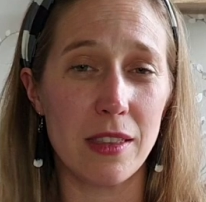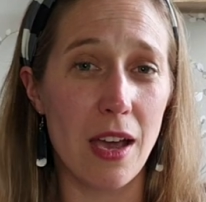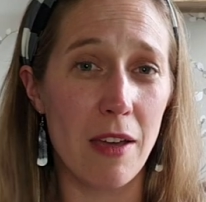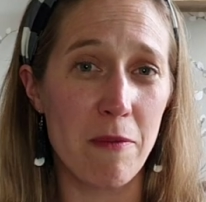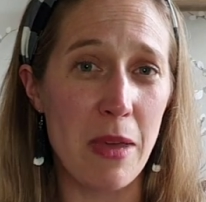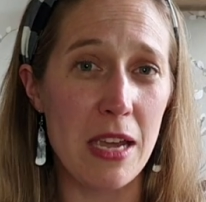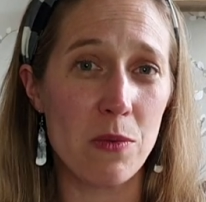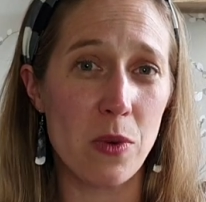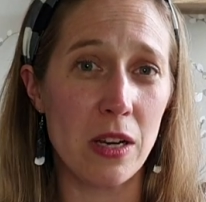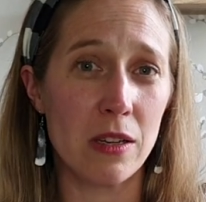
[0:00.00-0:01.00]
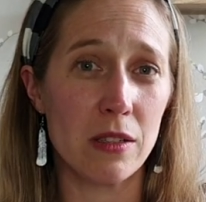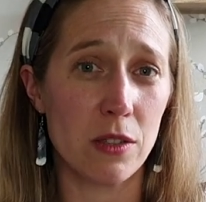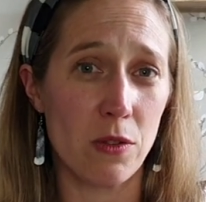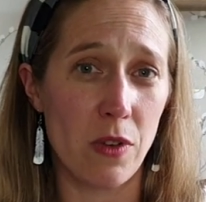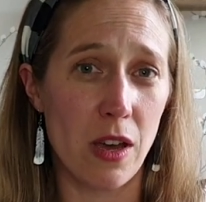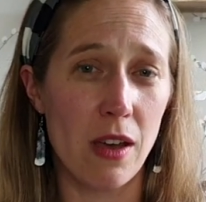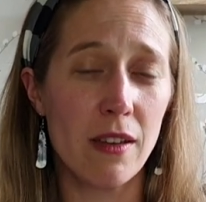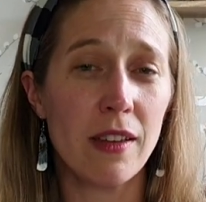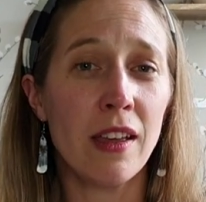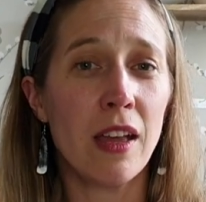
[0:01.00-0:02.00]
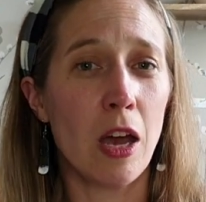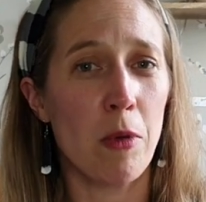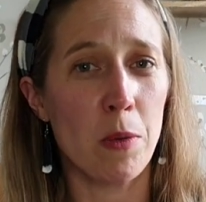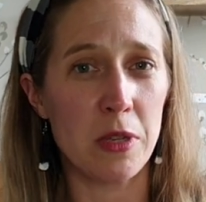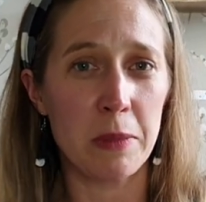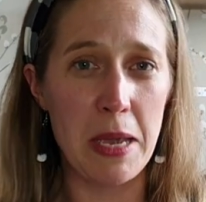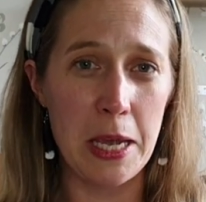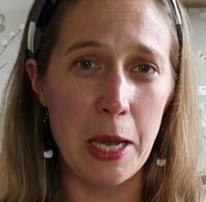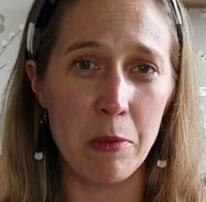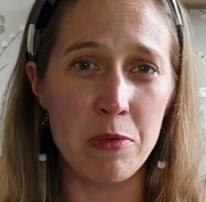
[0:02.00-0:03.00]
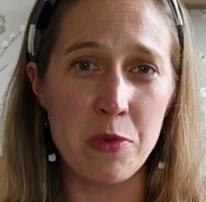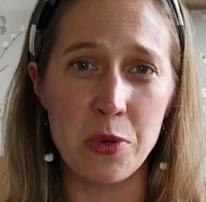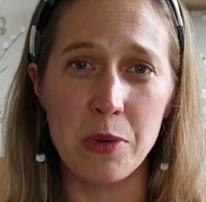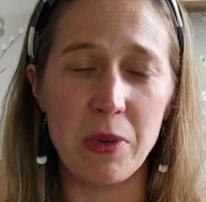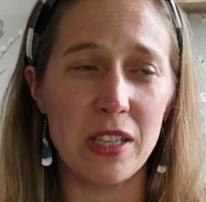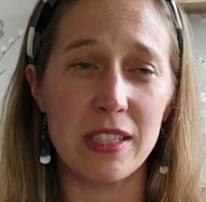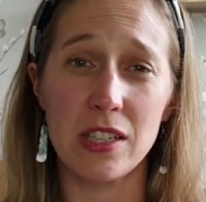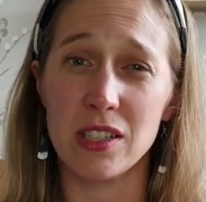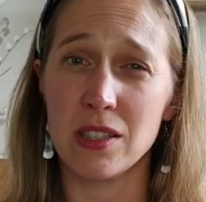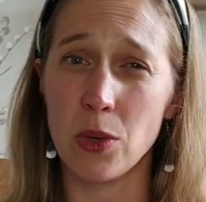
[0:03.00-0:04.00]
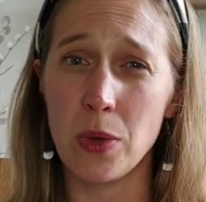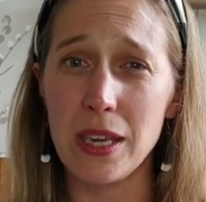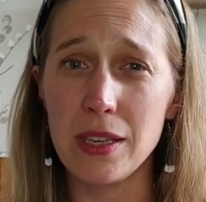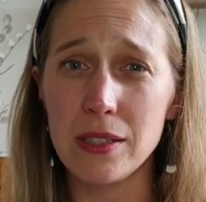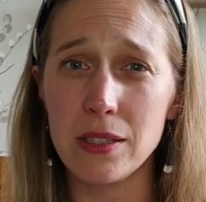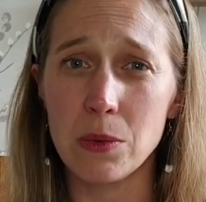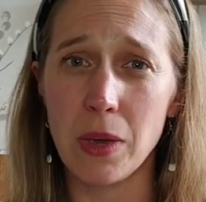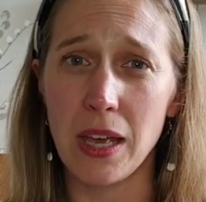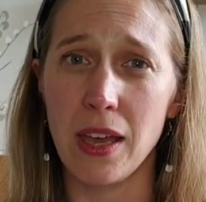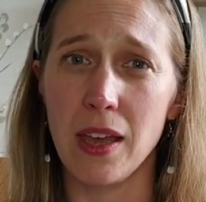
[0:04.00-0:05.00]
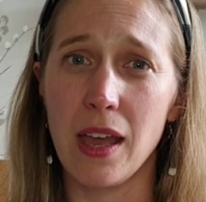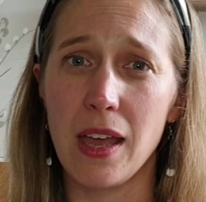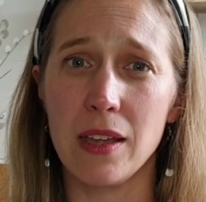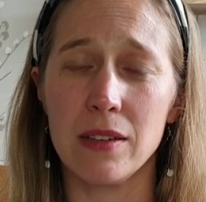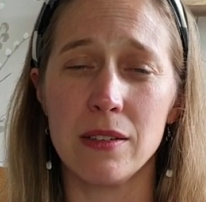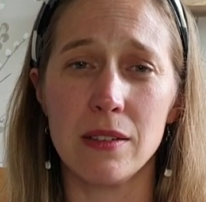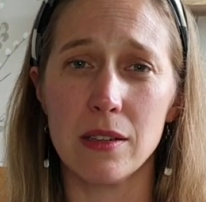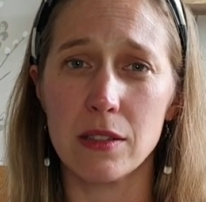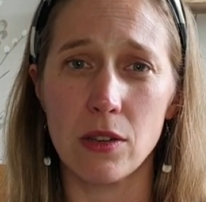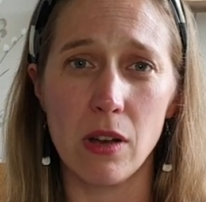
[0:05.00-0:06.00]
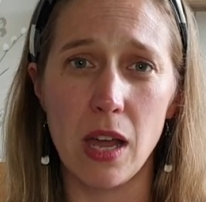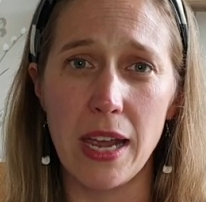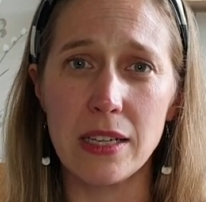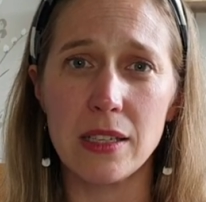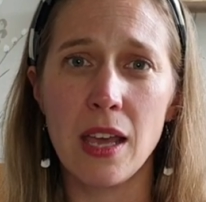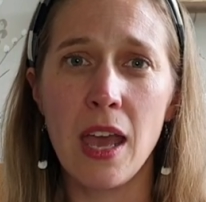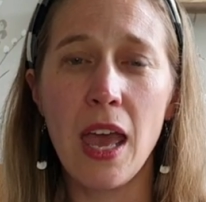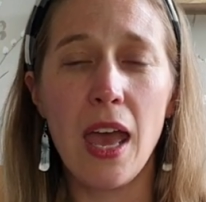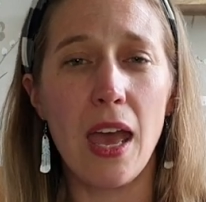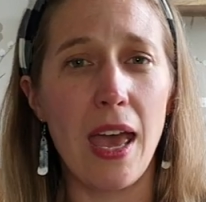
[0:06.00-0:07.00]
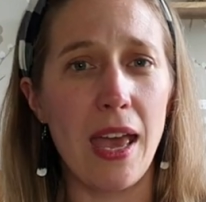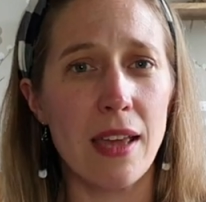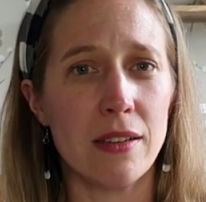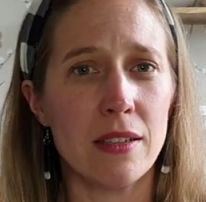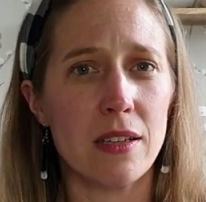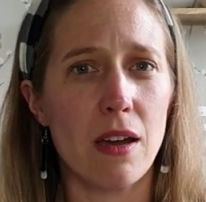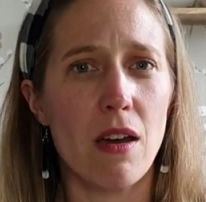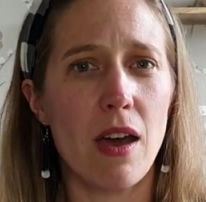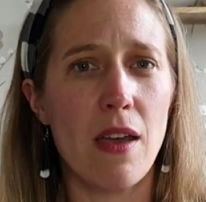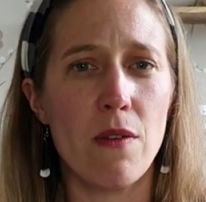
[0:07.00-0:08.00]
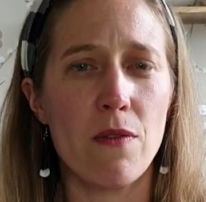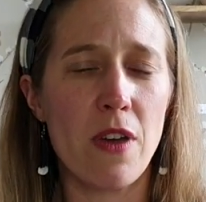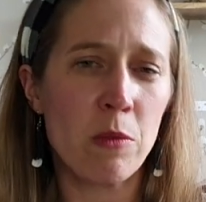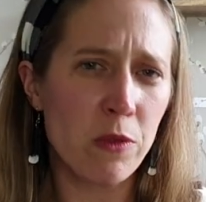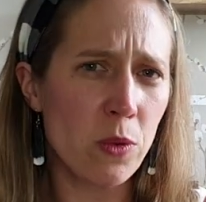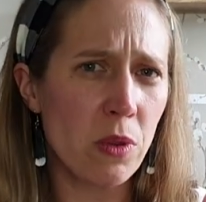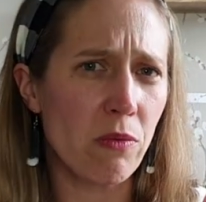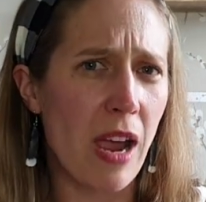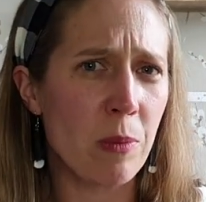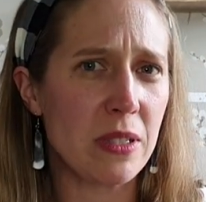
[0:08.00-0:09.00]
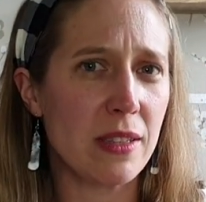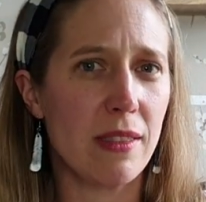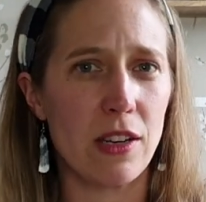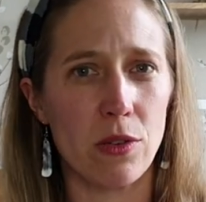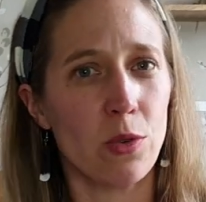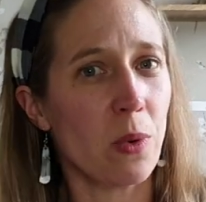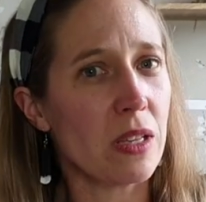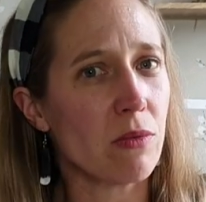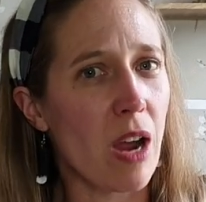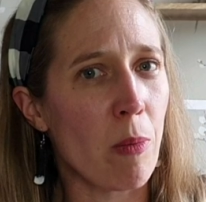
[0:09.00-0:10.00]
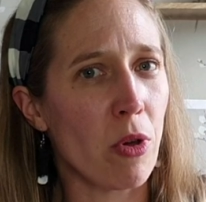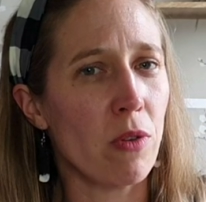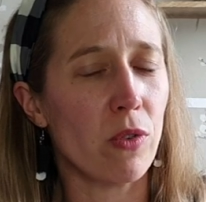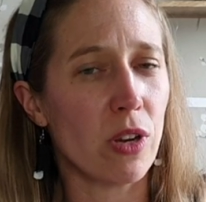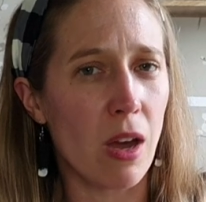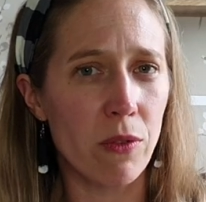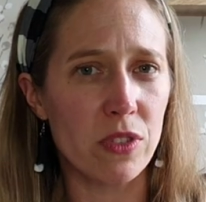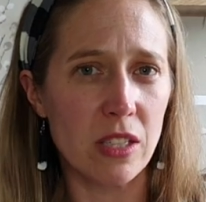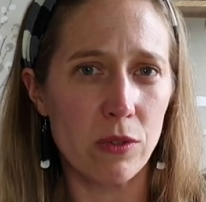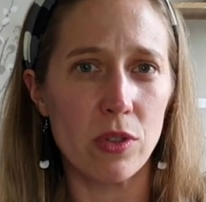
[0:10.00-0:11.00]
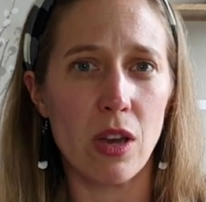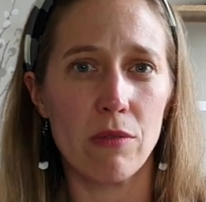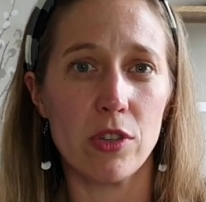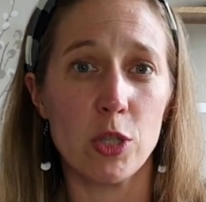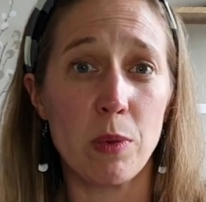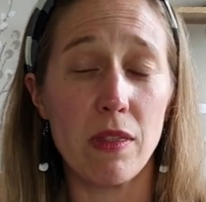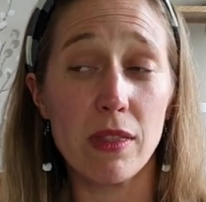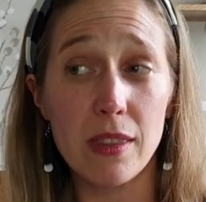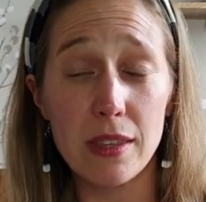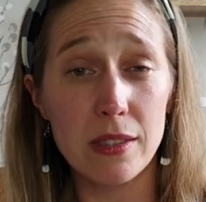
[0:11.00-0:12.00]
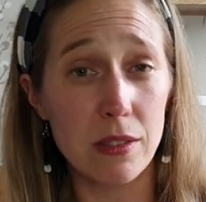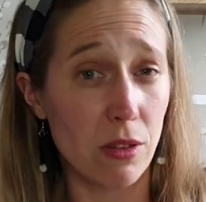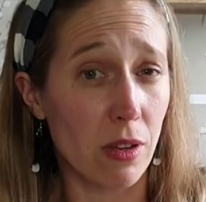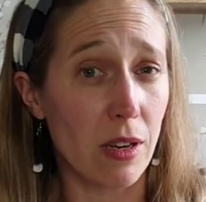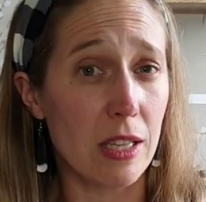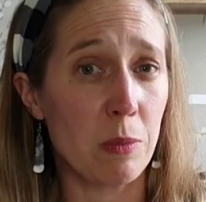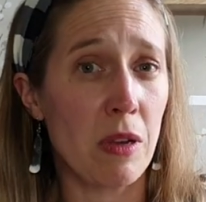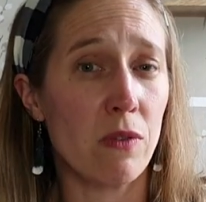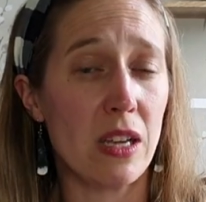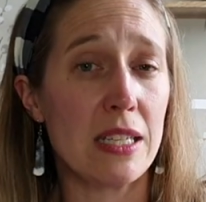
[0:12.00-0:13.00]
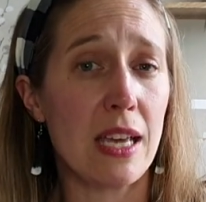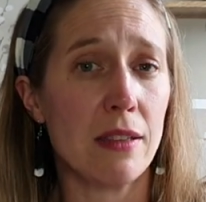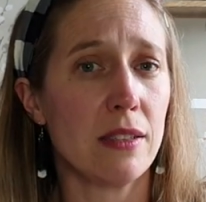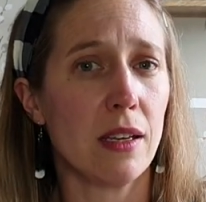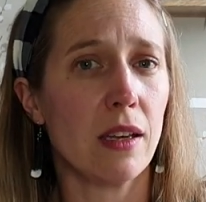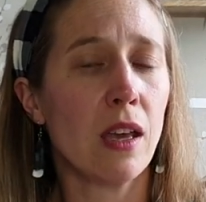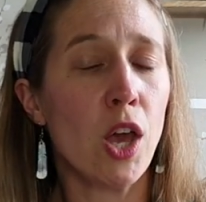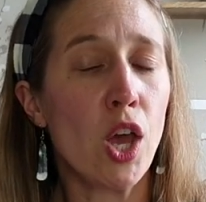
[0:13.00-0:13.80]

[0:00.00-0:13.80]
I've made one so far. Hoping to make a couple more because they're just so easy to wear and so light. And I've found before with wraps that they don't always wrap over enough to give you coverage, but this skirt has been fantastic.